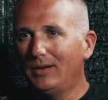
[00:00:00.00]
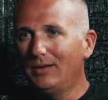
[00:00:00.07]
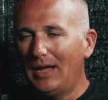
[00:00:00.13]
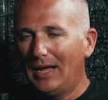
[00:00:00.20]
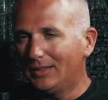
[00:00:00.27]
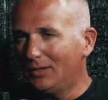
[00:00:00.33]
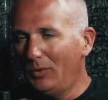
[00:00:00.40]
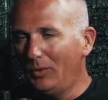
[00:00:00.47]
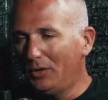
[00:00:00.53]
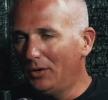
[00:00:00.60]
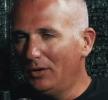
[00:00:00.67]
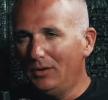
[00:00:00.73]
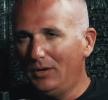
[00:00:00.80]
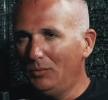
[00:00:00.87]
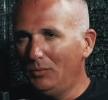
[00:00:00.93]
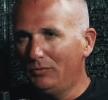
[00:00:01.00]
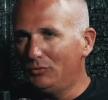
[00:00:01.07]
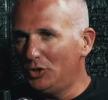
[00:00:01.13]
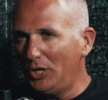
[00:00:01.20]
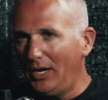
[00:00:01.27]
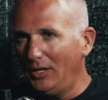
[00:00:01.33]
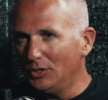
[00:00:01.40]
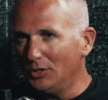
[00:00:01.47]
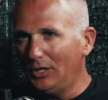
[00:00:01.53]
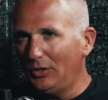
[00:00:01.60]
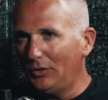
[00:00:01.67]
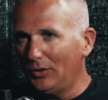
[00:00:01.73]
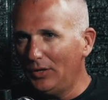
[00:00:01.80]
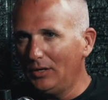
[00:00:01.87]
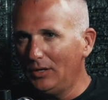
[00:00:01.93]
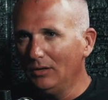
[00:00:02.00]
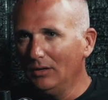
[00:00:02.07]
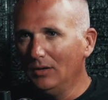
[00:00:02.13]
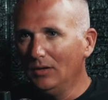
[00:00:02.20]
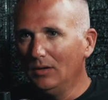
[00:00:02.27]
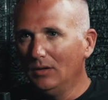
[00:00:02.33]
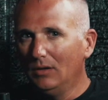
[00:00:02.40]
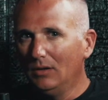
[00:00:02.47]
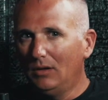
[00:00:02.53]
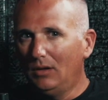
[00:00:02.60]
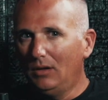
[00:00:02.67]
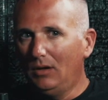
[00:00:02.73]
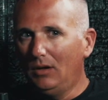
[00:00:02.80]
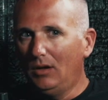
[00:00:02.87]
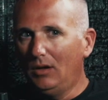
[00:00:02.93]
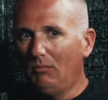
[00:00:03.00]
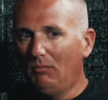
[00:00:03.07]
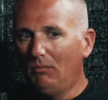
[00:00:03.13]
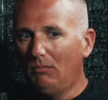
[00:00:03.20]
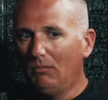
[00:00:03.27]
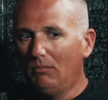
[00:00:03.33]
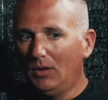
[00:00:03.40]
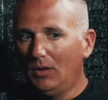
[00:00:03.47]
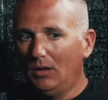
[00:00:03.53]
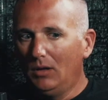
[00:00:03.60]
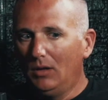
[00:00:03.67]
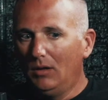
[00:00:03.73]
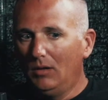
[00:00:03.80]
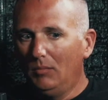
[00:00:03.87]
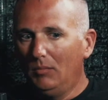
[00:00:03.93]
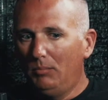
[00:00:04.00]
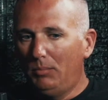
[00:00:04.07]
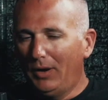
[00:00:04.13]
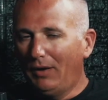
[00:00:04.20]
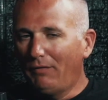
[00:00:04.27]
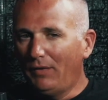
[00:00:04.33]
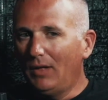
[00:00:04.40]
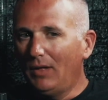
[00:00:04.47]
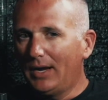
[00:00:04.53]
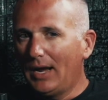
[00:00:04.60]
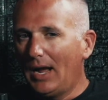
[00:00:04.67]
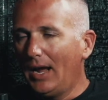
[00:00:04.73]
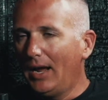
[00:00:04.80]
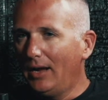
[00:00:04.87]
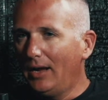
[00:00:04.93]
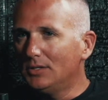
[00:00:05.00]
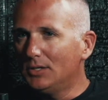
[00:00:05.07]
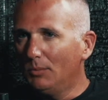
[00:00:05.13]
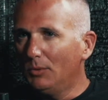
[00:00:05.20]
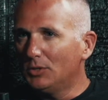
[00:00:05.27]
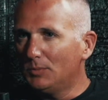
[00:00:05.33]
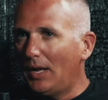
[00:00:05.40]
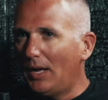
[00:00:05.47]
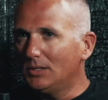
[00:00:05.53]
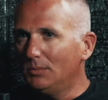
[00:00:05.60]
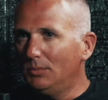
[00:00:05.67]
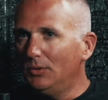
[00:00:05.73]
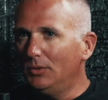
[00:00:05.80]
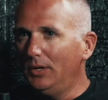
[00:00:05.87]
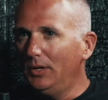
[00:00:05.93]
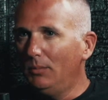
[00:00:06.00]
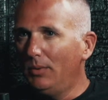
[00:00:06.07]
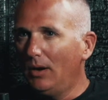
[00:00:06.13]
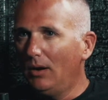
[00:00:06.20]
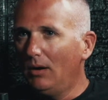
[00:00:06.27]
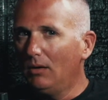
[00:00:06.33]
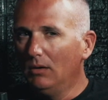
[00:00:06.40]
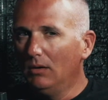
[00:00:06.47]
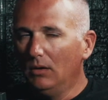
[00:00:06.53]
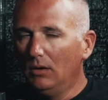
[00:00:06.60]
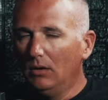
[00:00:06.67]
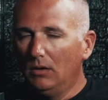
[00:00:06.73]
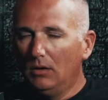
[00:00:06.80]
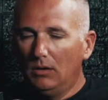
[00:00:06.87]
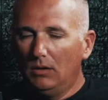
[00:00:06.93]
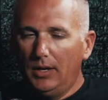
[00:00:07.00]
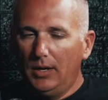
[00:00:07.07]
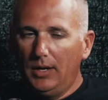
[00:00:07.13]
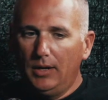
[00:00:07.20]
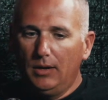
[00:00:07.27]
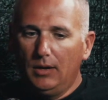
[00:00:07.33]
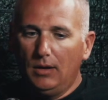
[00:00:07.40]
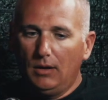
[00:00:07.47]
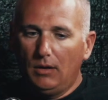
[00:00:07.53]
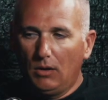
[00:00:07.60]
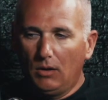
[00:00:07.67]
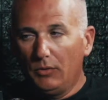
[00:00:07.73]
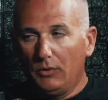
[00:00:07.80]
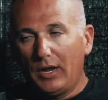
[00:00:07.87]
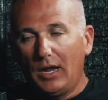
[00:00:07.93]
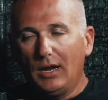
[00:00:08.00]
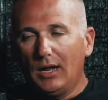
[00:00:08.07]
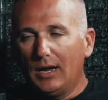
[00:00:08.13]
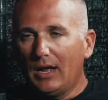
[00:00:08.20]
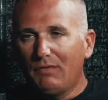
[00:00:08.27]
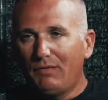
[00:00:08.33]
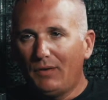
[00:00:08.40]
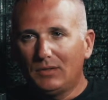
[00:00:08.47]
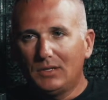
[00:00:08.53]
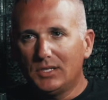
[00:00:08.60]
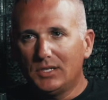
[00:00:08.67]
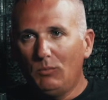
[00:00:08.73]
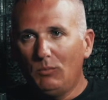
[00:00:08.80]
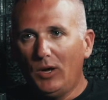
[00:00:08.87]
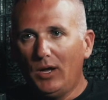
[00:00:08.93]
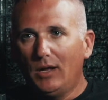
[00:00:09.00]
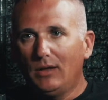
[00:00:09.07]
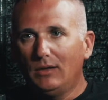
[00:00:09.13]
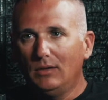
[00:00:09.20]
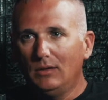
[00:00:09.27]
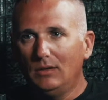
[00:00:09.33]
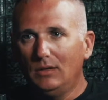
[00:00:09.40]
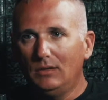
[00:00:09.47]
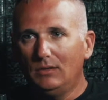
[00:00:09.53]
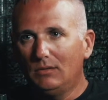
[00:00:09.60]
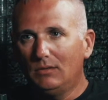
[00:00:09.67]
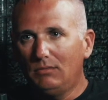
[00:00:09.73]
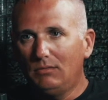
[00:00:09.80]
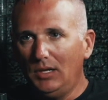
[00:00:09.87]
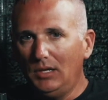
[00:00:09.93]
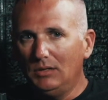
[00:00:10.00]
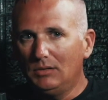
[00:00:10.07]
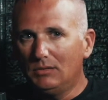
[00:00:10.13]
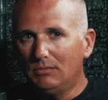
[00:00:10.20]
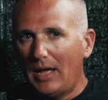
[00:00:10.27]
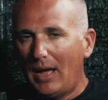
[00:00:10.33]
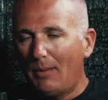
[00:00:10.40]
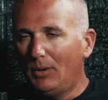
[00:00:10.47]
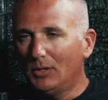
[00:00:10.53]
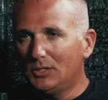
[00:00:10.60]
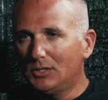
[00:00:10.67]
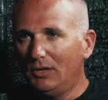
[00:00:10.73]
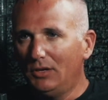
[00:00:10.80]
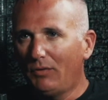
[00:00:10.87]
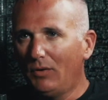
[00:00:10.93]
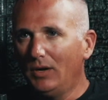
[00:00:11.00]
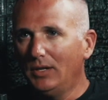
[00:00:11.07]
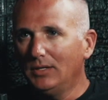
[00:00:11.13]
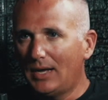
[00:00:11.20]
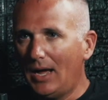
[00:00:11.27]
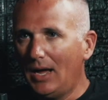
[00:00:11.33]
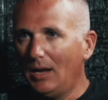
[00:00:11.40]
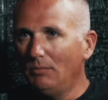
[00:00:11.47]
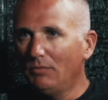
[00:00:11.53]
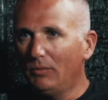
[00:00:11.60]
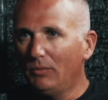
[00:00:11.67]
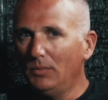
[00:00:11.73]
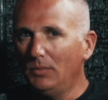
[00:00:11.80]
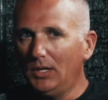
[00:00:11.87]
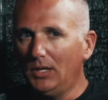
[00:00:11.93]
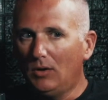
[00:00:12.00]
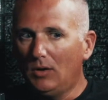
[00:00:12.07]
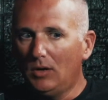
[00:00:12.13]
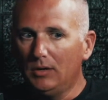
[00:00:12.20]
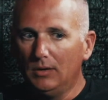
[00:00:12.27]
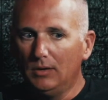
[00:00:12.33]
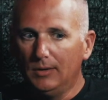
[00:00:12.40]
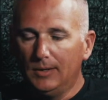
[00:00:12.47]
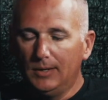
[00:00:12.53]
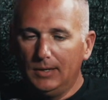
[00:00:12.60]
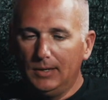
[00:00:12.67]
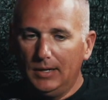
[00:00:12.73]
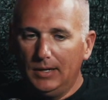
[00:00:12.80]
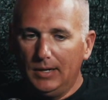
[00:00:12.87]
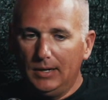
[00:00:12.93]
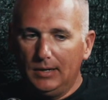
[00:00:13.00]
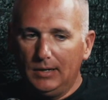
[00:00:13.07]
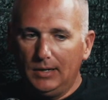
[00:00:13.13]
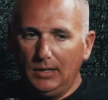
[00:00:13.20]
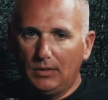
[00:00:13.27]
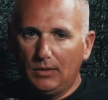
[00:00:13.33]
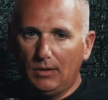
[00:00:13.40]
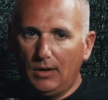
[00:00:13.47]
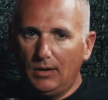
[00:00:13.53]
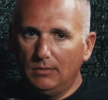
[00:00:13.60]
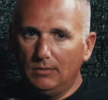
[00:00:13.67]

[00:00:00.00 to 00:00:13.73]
Not that it would have changed anything. But I felt like I had some responsibility to bear. And our other canine guy felt the same way. He's not much different in time from me on. And he thought,